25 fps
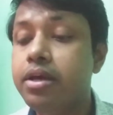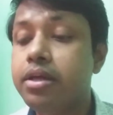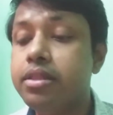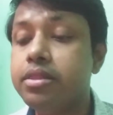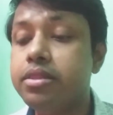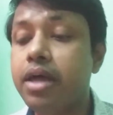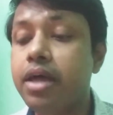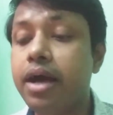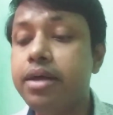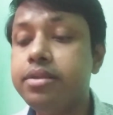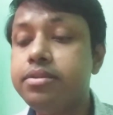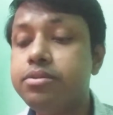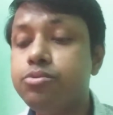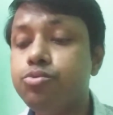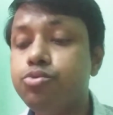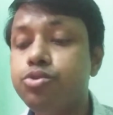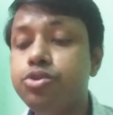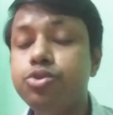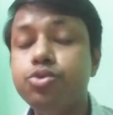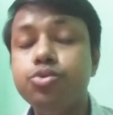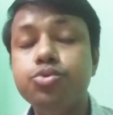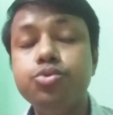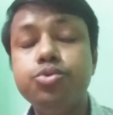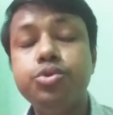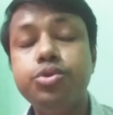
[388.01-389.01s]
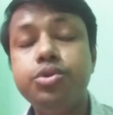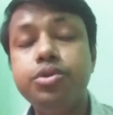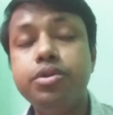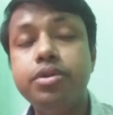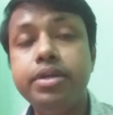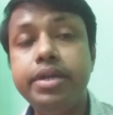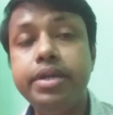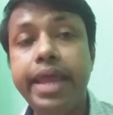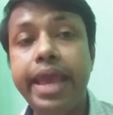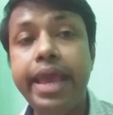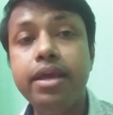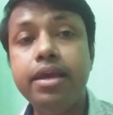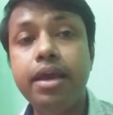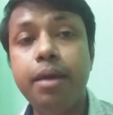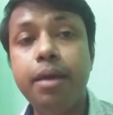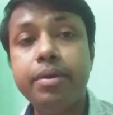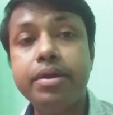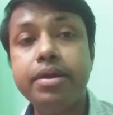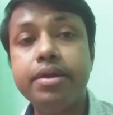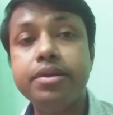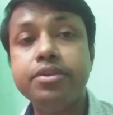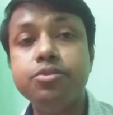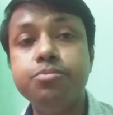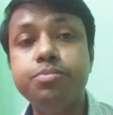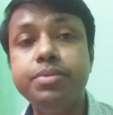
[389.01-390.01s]
Thus, we should take
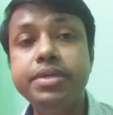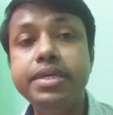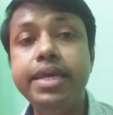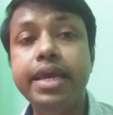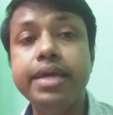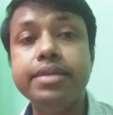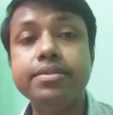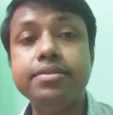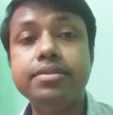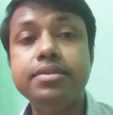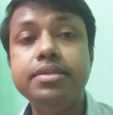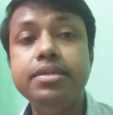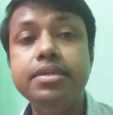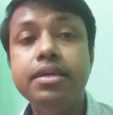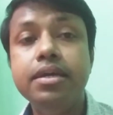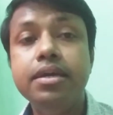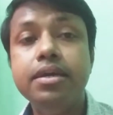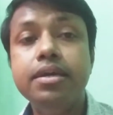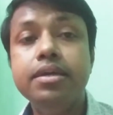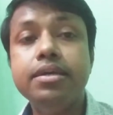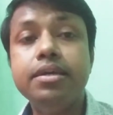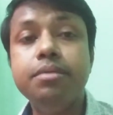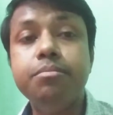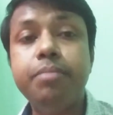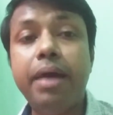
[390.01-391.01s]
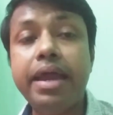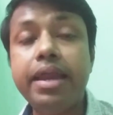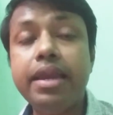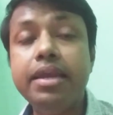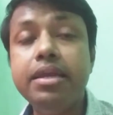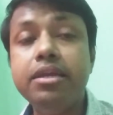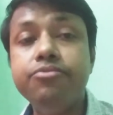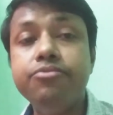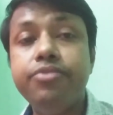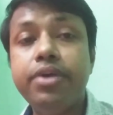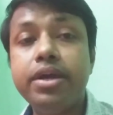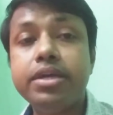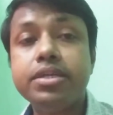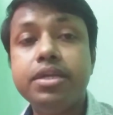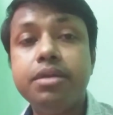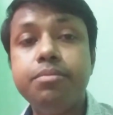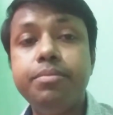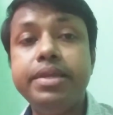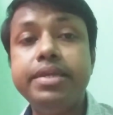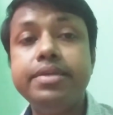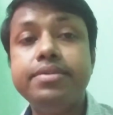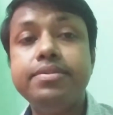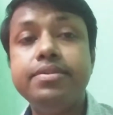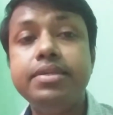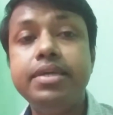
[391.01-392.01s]
hepatitis B and C viral infection
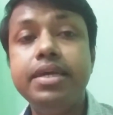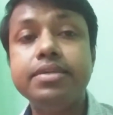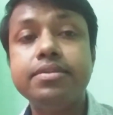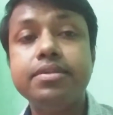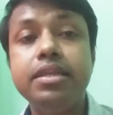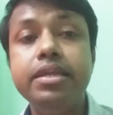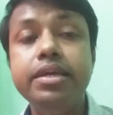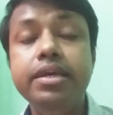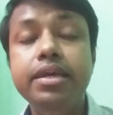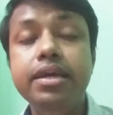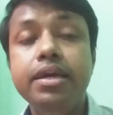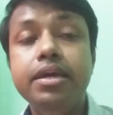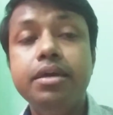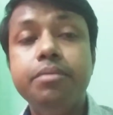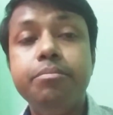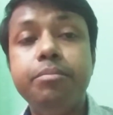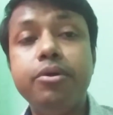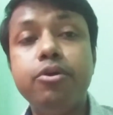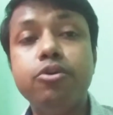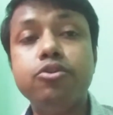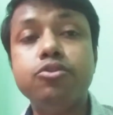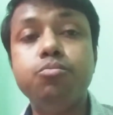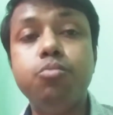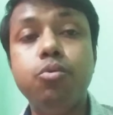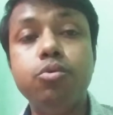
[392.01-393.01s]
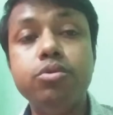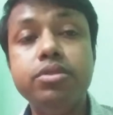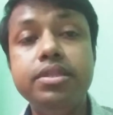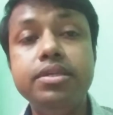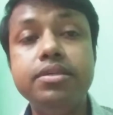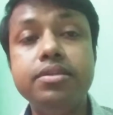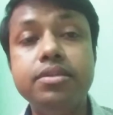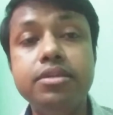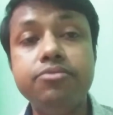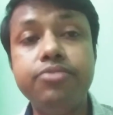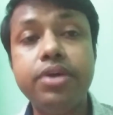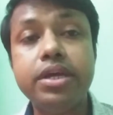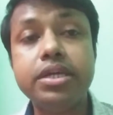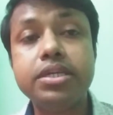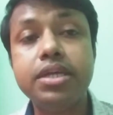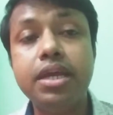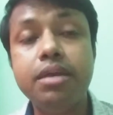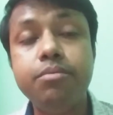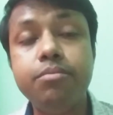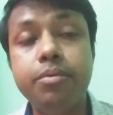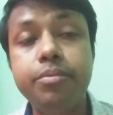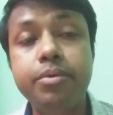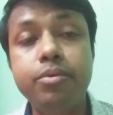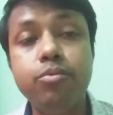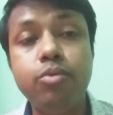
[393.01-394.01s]
very seriously, because both these infections
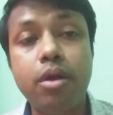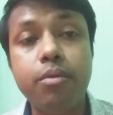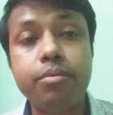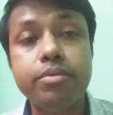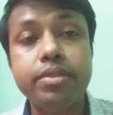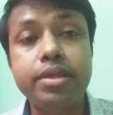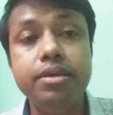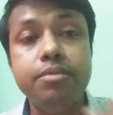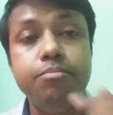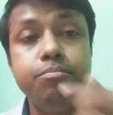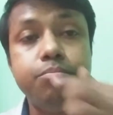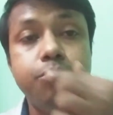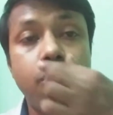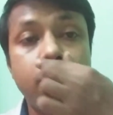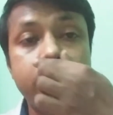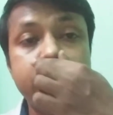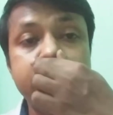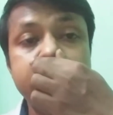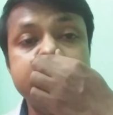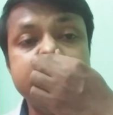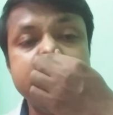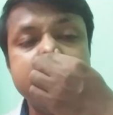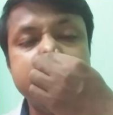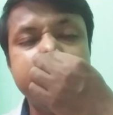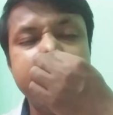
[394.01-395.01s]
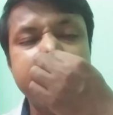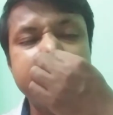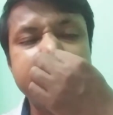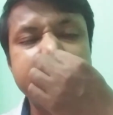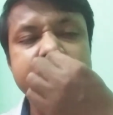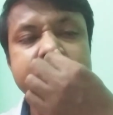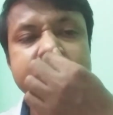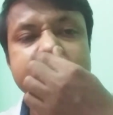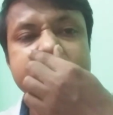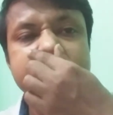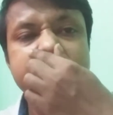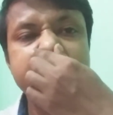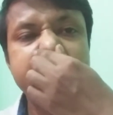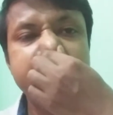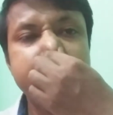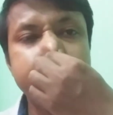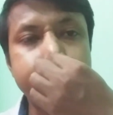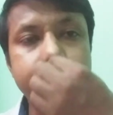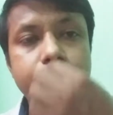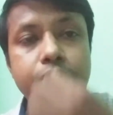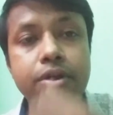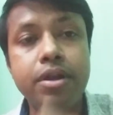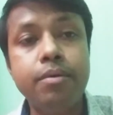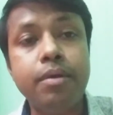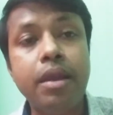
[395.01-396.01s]
may be one of the important risk factors
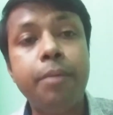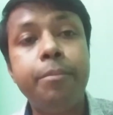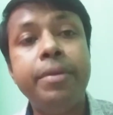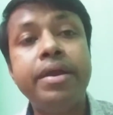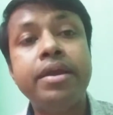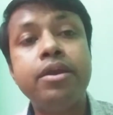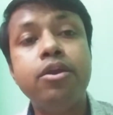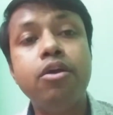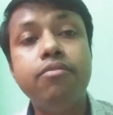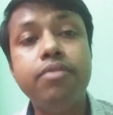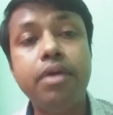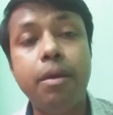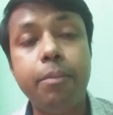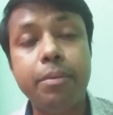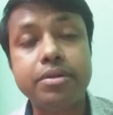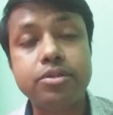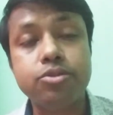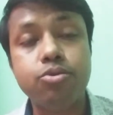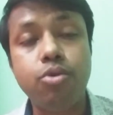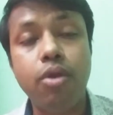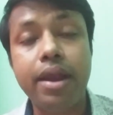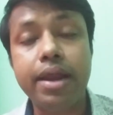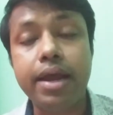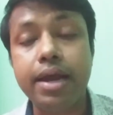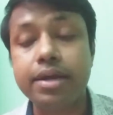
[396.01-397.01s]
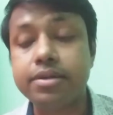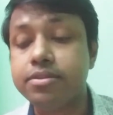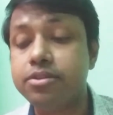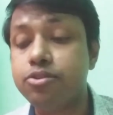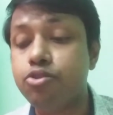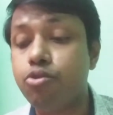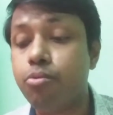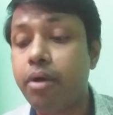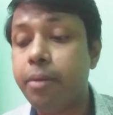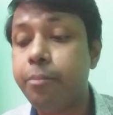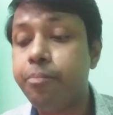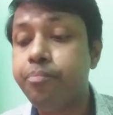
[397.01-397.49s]
for development of hepatocellular carcinoma.